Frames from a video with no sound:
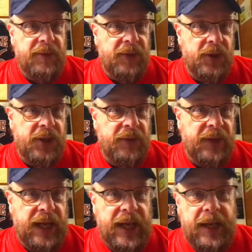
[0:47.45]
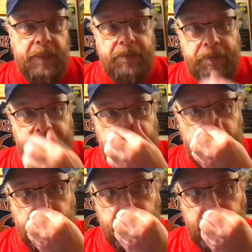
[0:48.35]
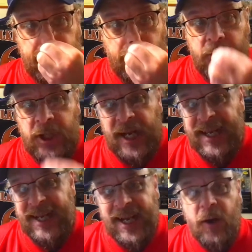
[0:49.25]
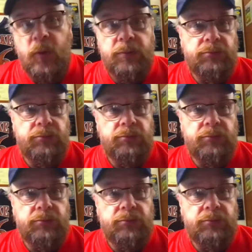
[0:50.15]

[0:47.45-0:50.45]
version of the game. You might want to go check it out.